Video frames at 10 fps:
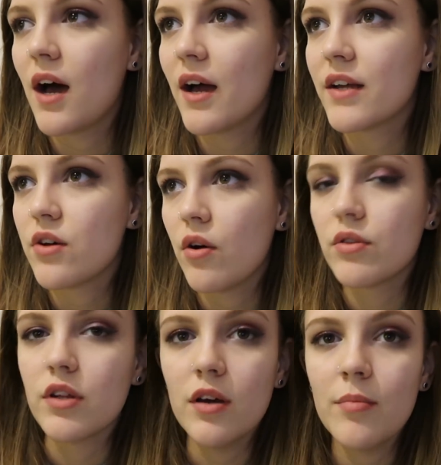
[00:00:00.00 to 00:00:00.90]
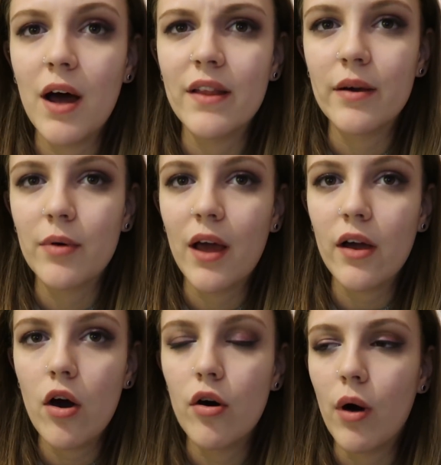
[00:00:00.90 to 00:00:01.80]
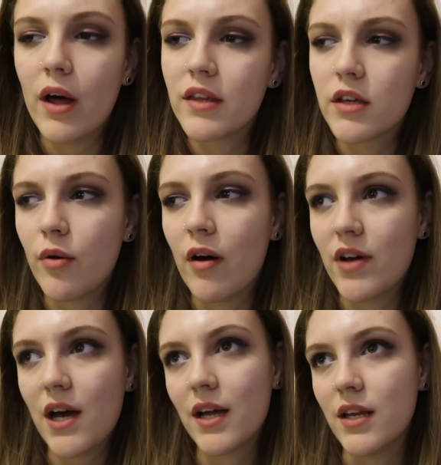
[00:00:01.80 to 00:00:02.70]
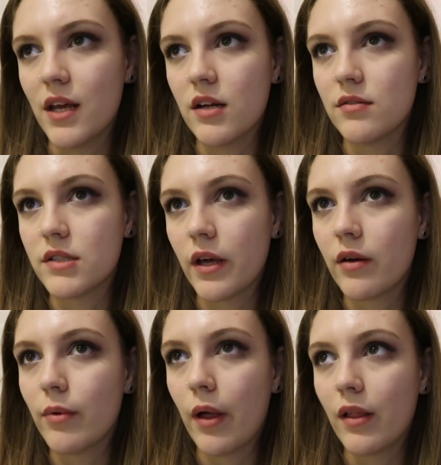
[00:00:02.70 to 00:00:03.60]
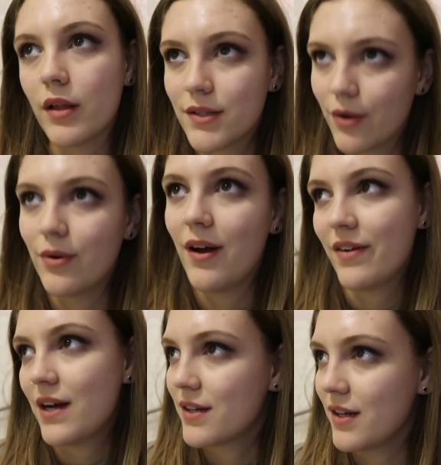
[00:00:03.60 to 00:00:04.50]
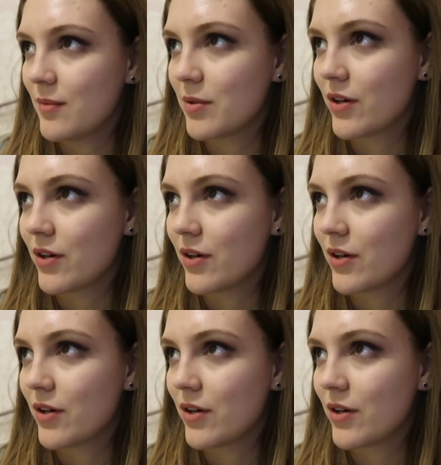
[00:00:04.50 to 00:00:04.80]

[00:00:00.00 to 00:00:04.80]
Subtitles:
I told them and they were like, oh, I think you have acne. And I was like, well, I don't have acne